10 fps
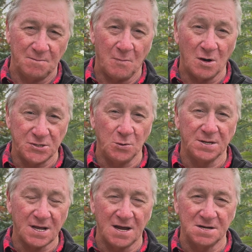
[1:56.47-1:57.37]
by
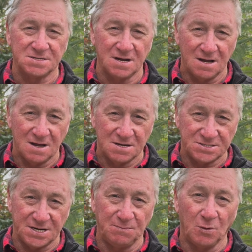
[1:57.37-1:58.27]
doing those
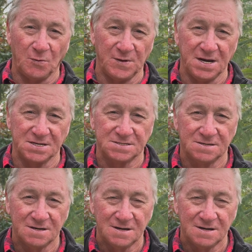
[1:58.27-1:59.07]
simple things.